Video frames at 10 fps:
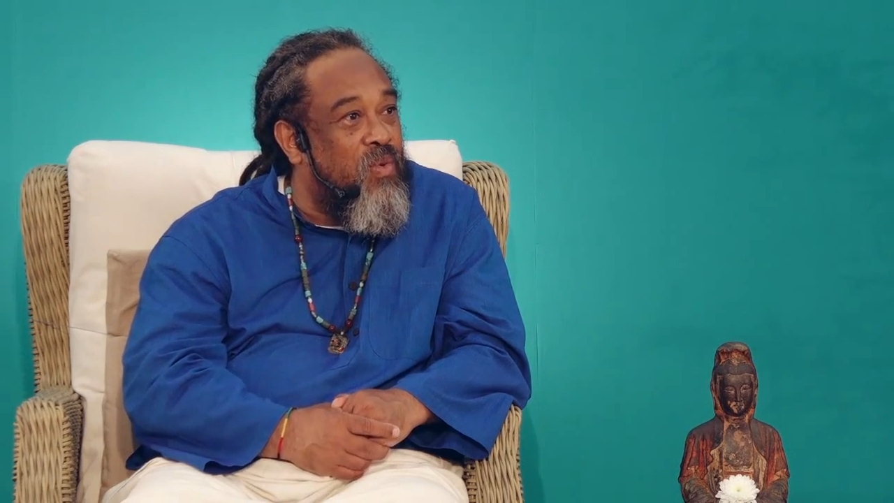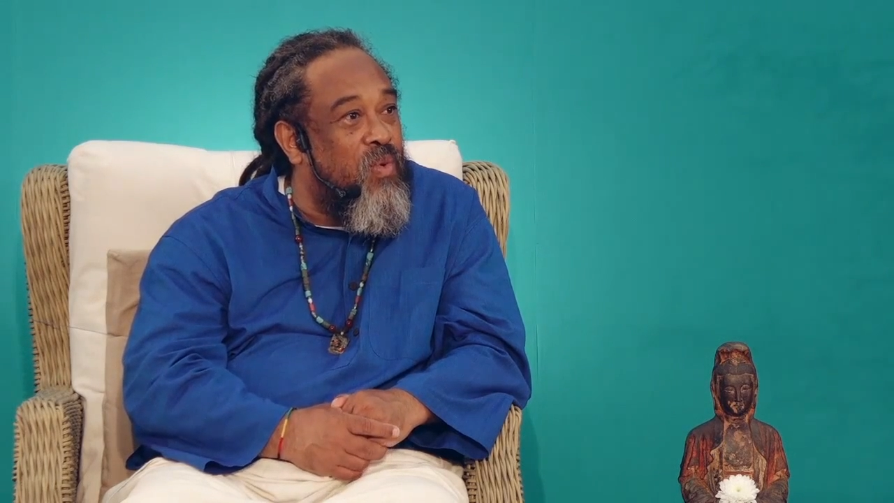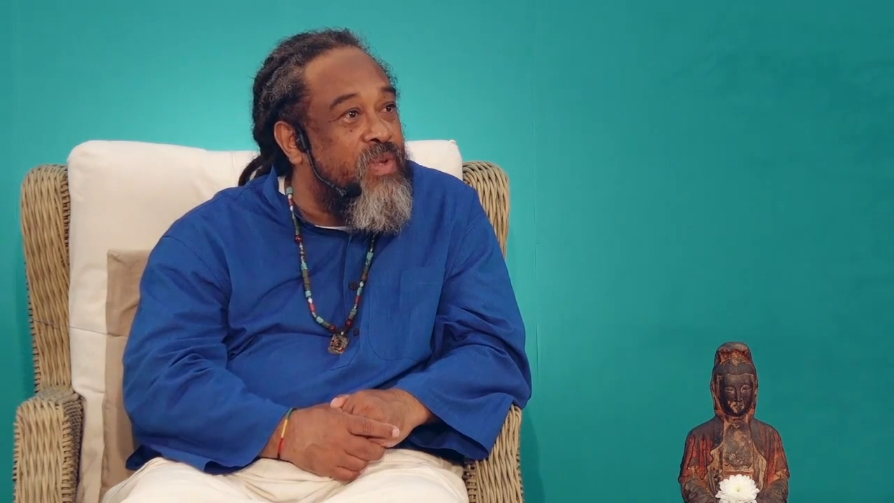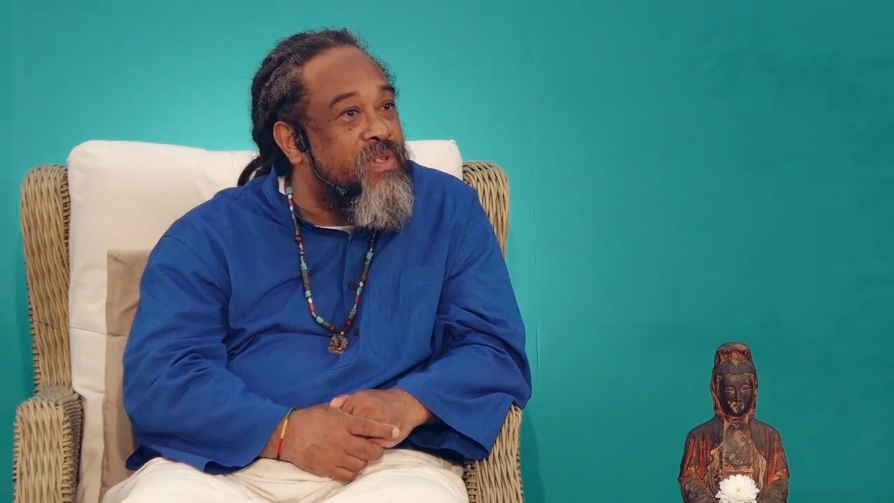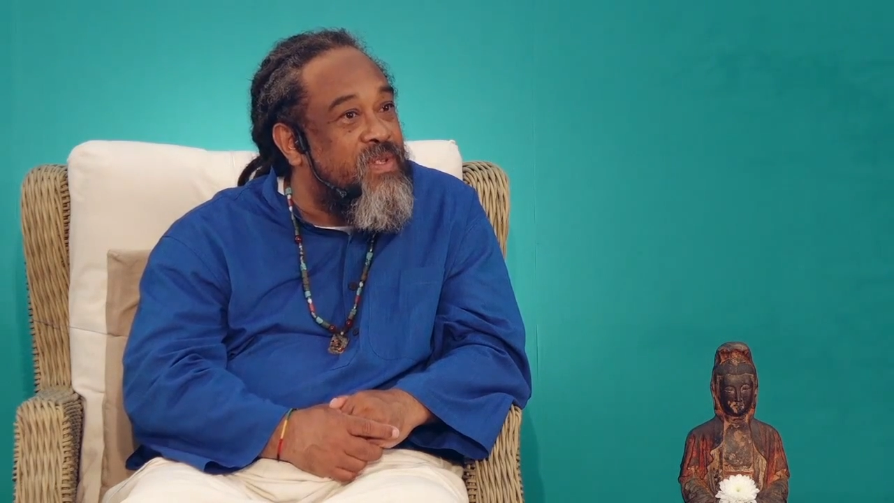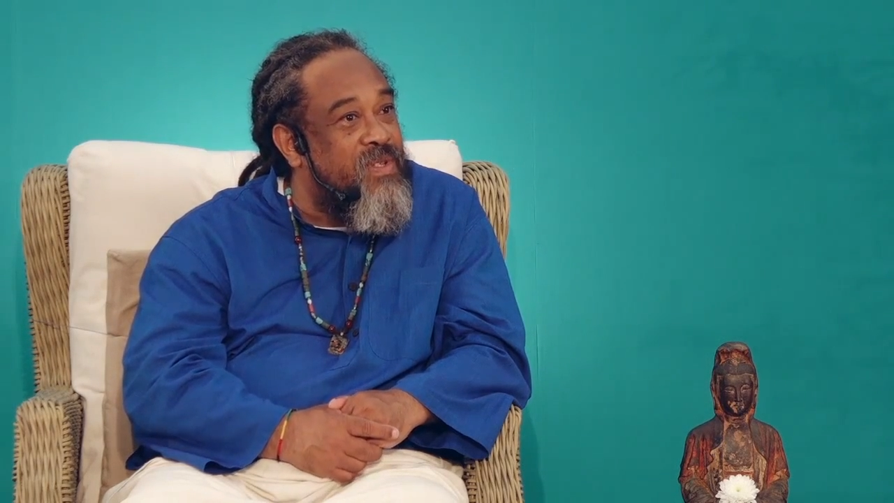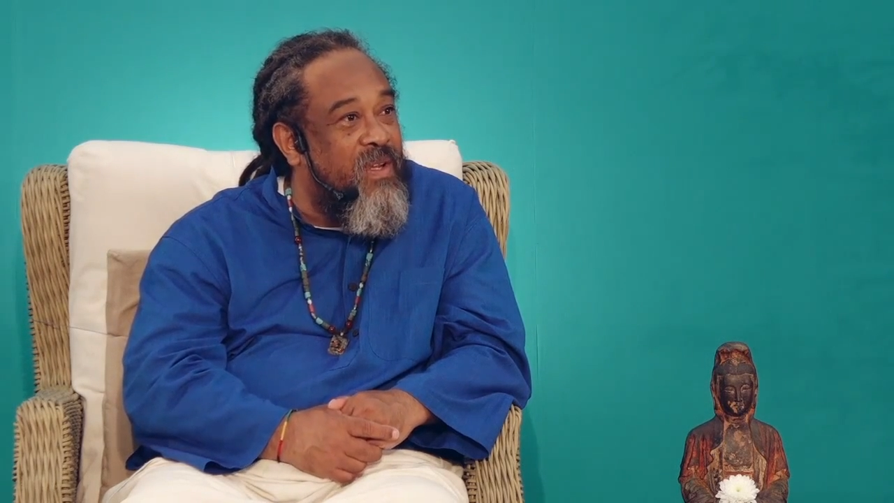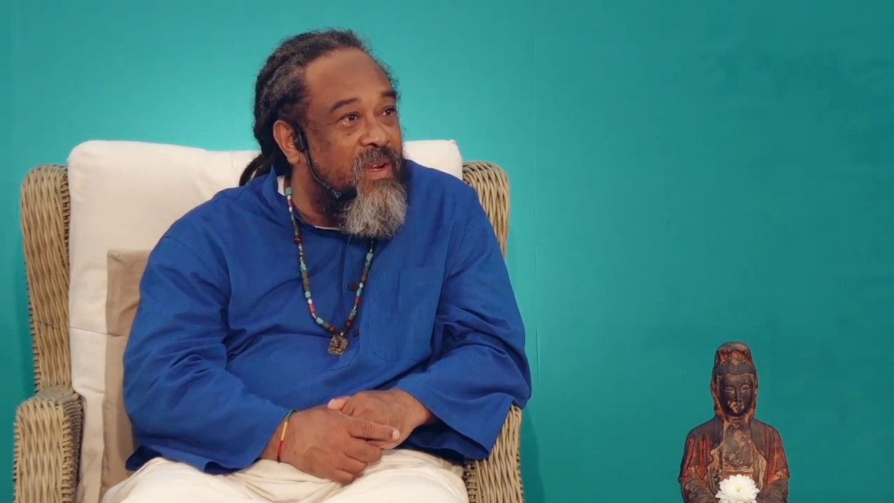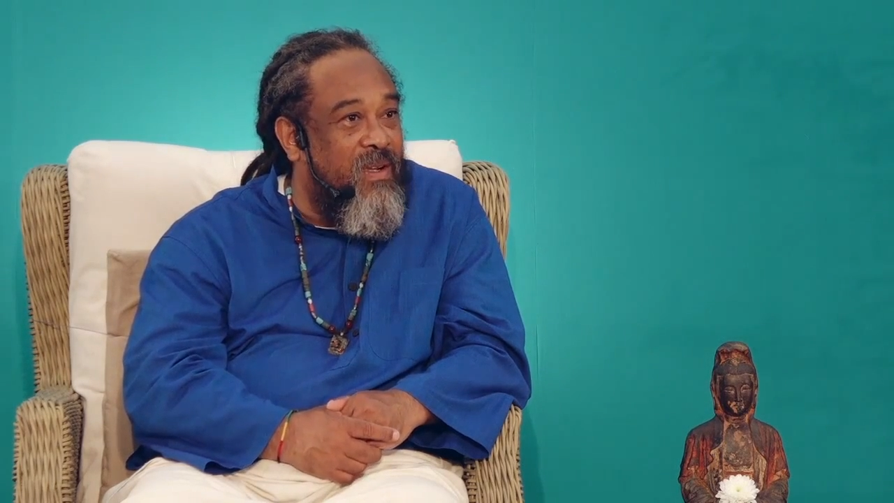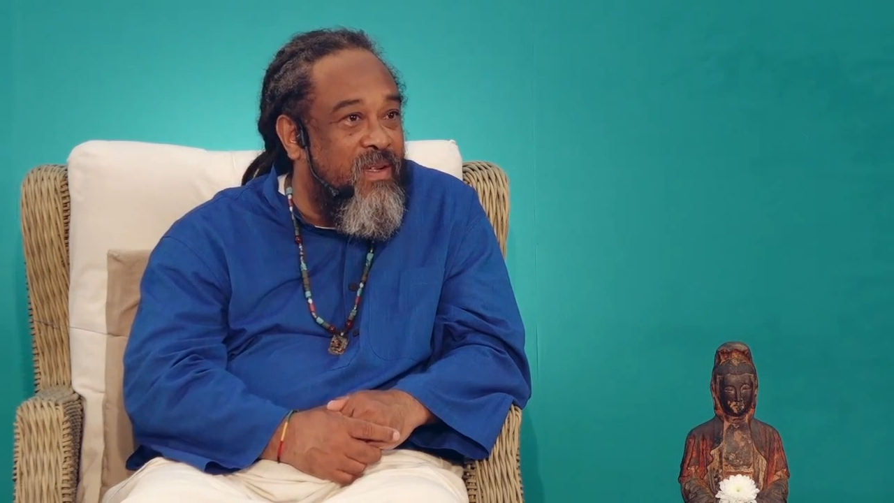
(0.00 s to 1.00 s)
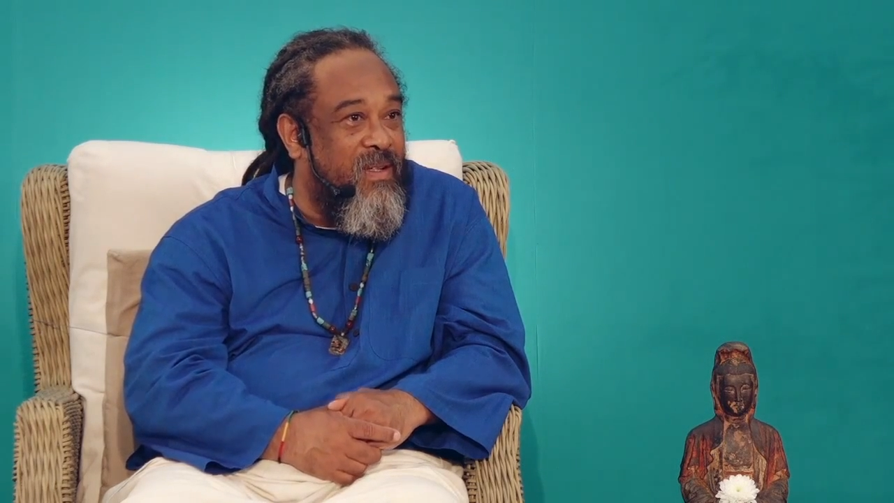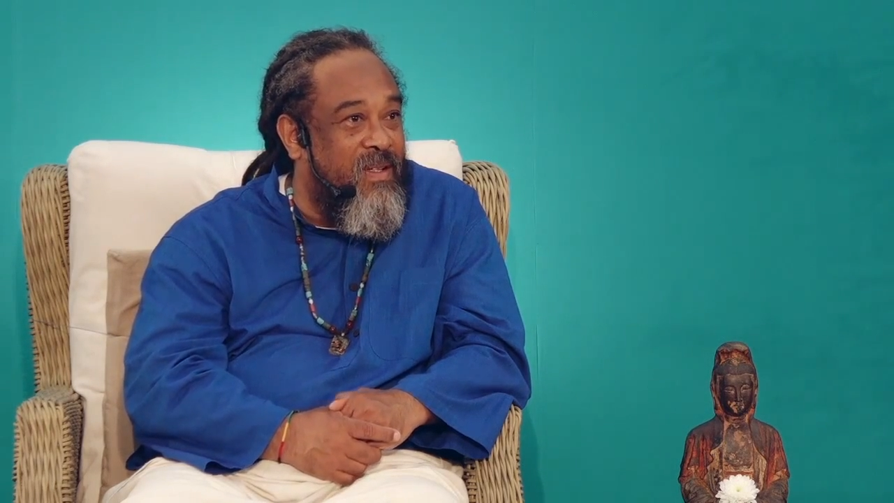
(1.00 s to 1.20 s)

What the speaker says: who is the seer?